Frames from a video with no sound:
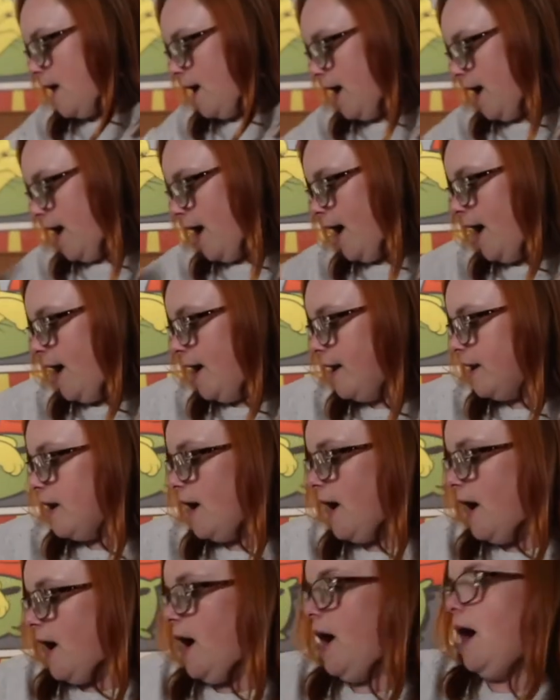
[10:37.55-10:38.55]
And
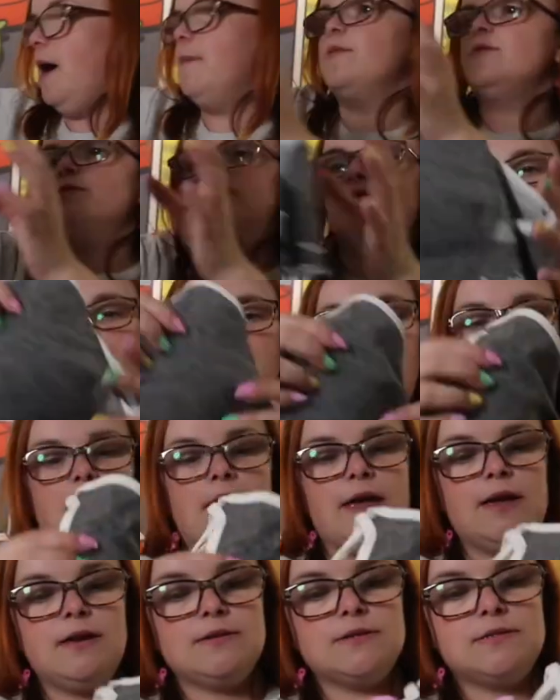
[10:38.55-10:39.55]
I bought some
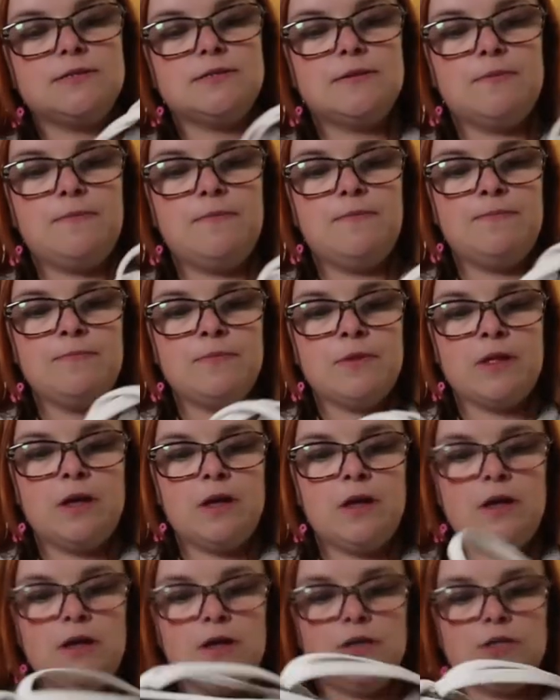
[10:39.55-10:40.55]
bralettes.
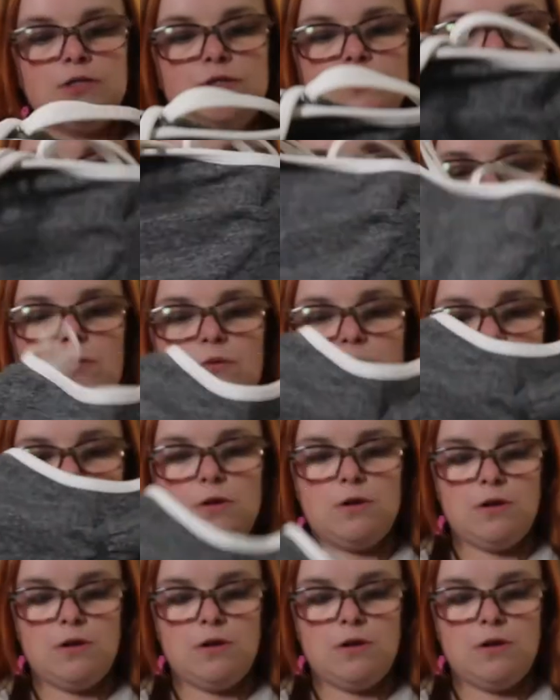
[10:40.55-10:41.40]
So I bought